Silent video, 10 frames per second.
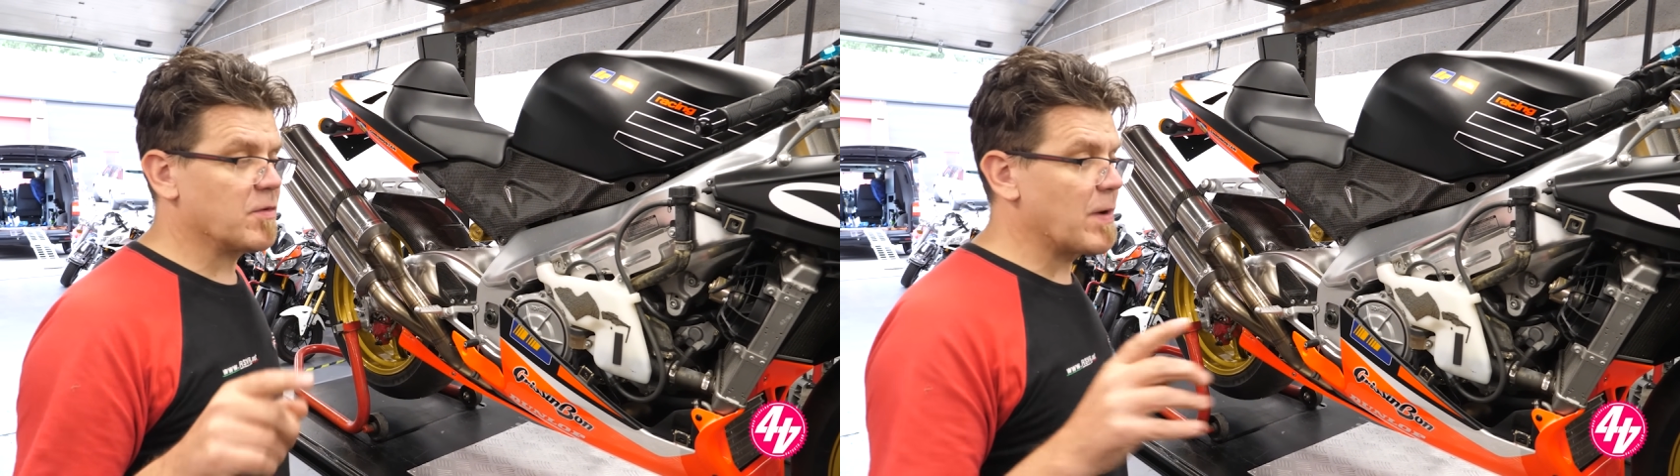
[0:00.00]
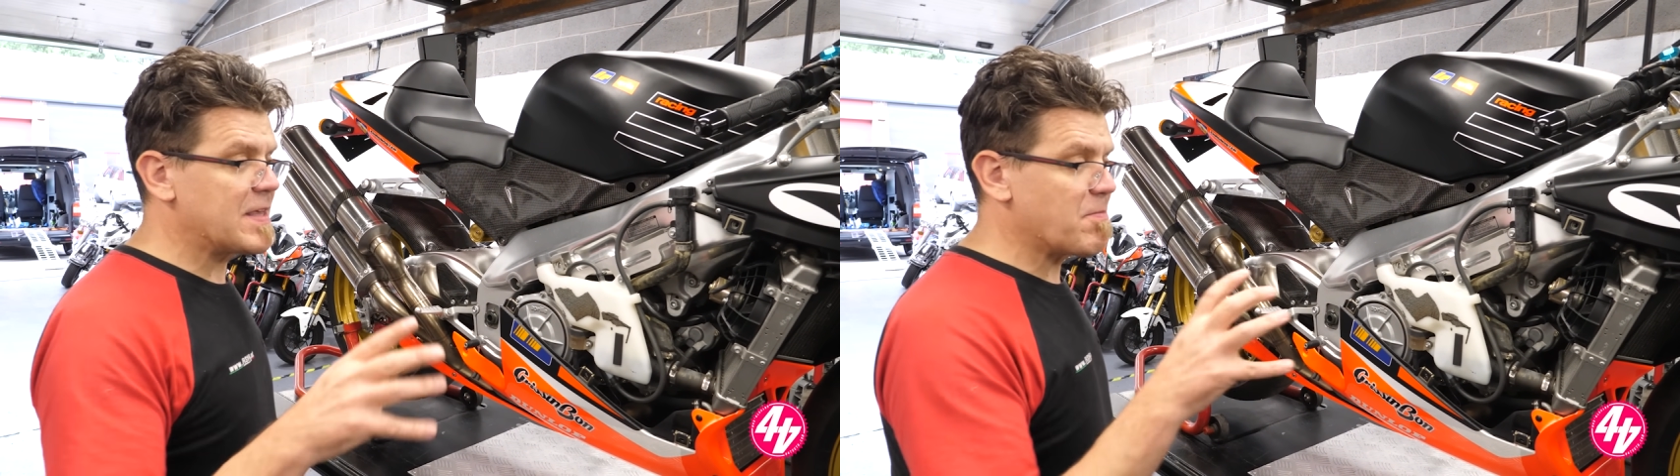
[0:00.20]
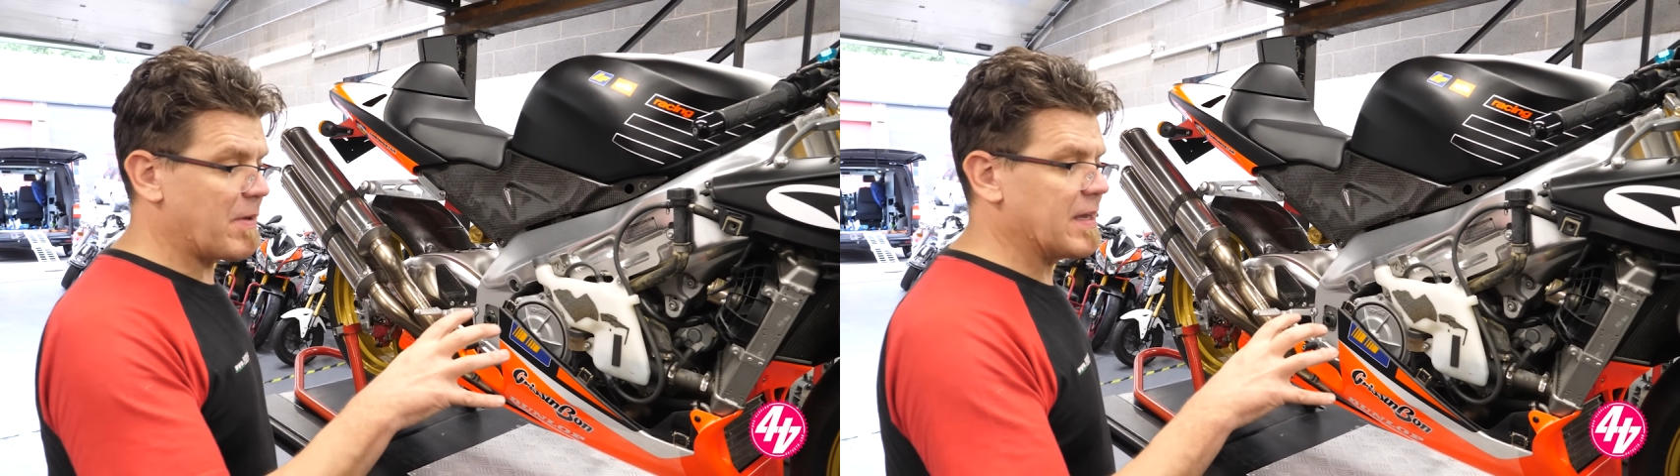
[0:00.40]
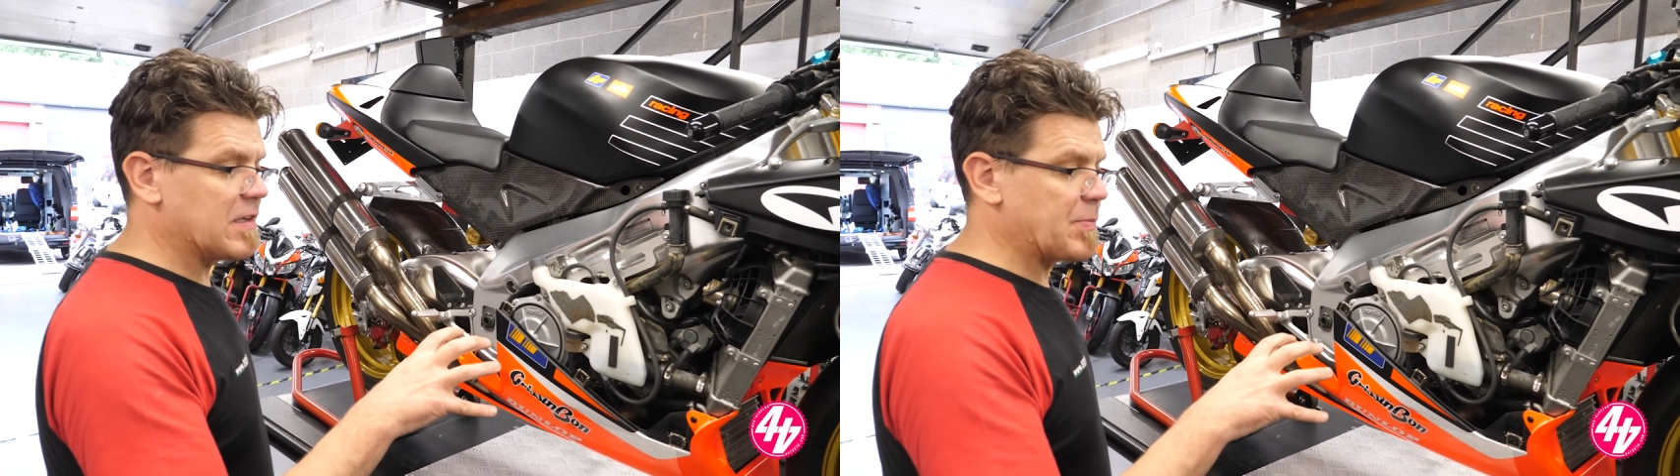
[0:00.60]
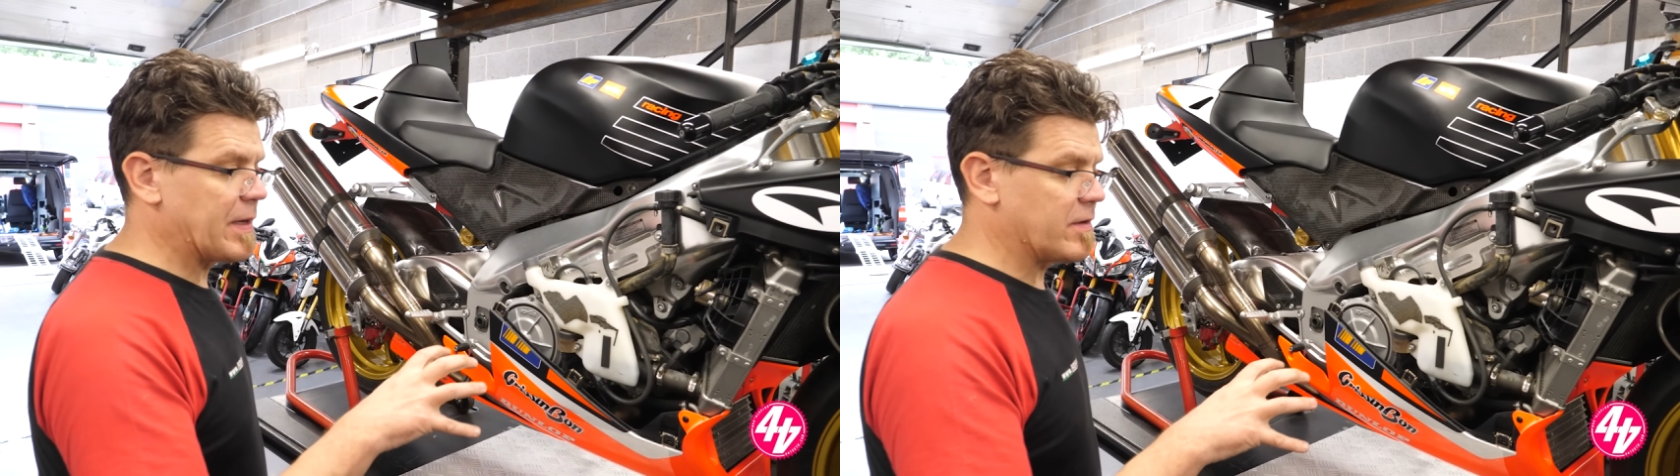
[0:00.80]
The reason being
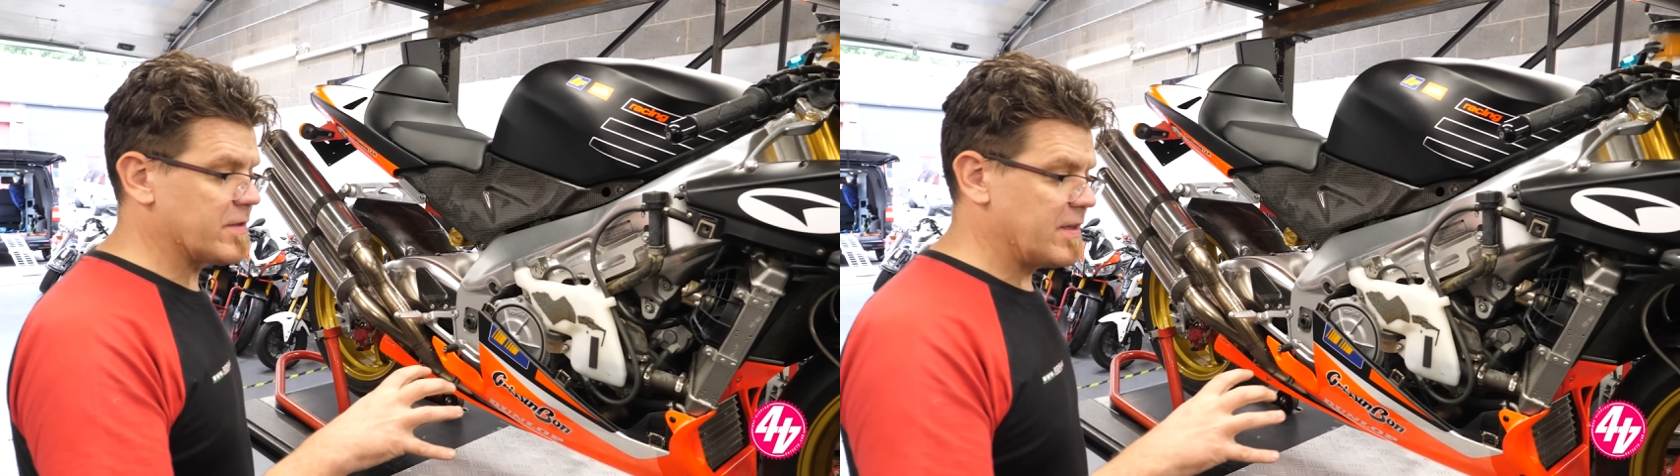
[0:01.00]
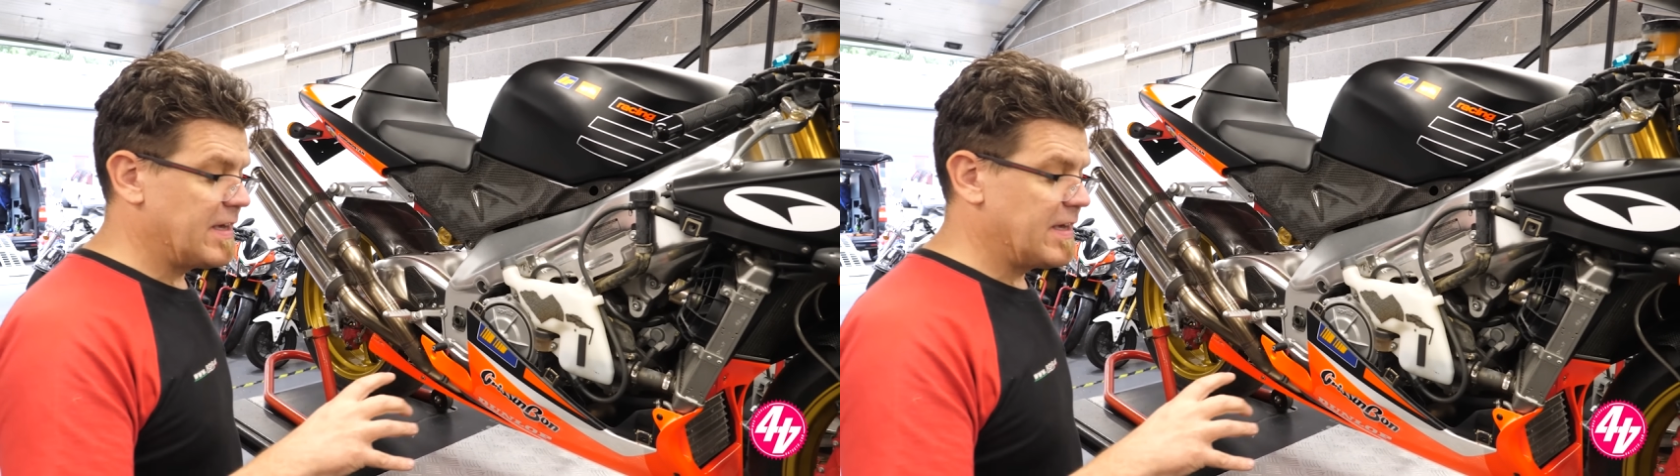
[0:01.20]
is because